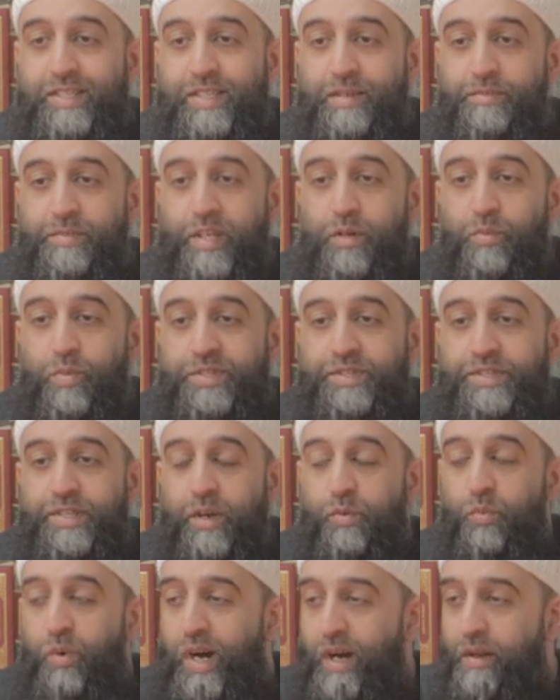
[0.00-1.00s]
say somebody was
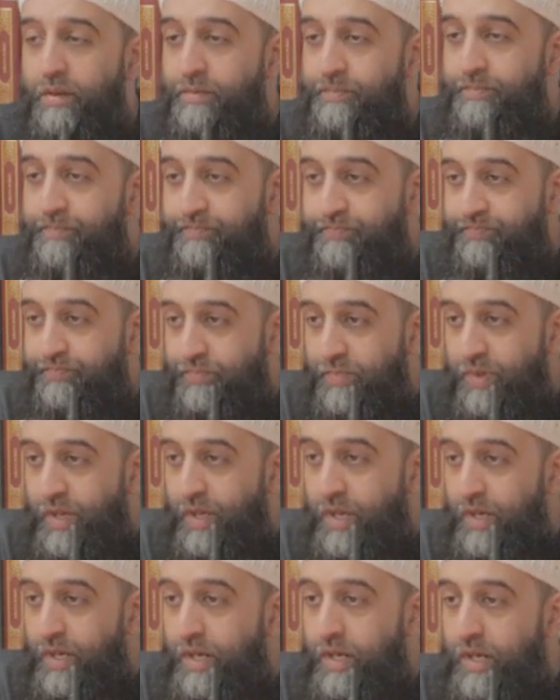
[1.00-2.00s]
not well,
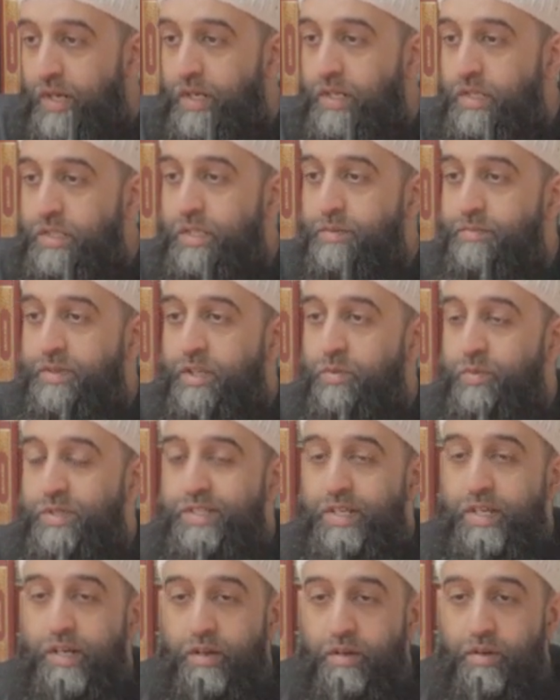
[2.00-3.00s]
somebody
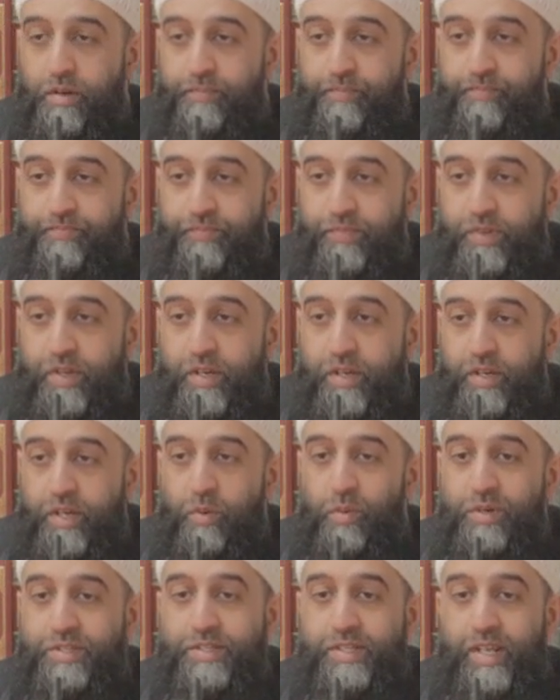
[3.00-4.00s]
was ill,
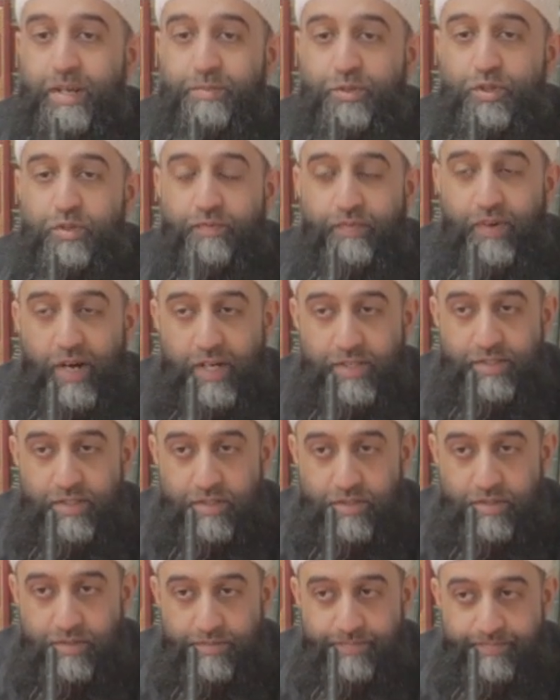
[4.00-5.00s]
he wasn't able to
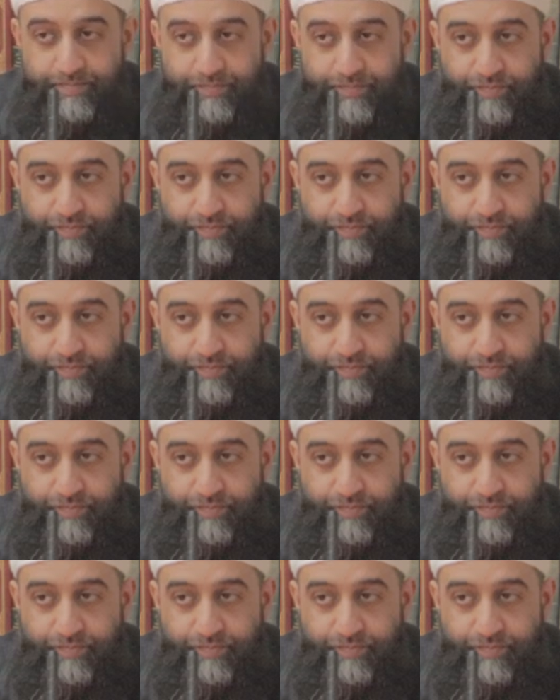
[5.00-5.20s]
fast,